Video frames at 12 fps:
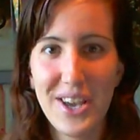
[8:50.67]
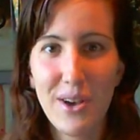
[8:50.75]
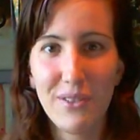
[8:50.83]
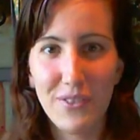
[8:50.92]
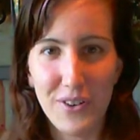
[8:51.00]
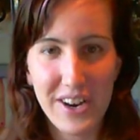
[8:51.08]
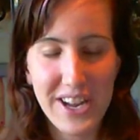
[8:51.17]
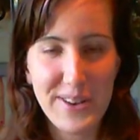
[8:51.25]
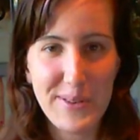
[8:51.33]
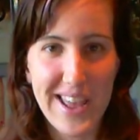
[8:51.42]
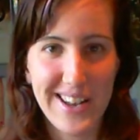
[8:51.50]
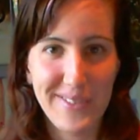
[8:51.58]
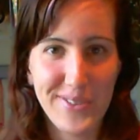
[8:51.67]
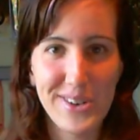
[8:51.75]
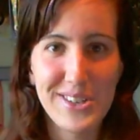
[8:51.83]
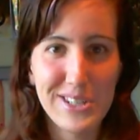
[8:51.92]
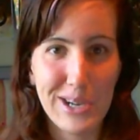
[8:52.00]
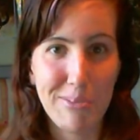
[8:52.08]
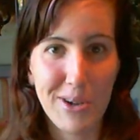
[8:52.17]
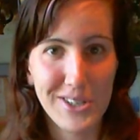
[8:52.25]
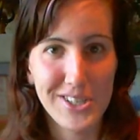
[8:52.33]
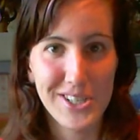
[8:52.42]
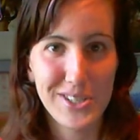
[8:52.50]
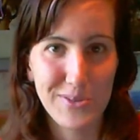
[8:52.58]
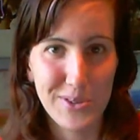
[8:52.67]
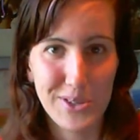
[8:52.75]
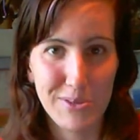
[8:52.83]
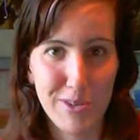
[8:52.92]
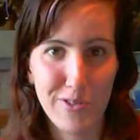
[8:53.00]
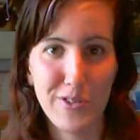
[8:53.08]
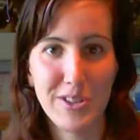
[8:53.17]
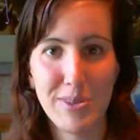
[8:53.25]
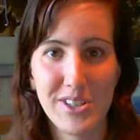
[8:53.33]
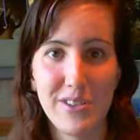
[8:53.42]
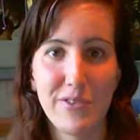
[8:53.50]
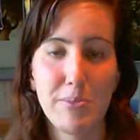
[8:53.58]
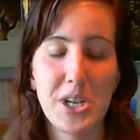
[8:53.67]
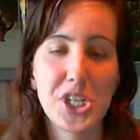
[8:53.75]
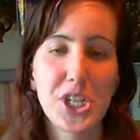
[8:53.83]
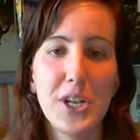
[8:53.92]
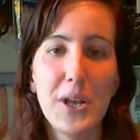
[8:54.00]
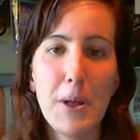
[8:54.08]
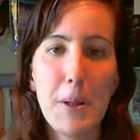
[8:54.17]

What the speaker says: for it. And if there is, I apologize for this misinformation.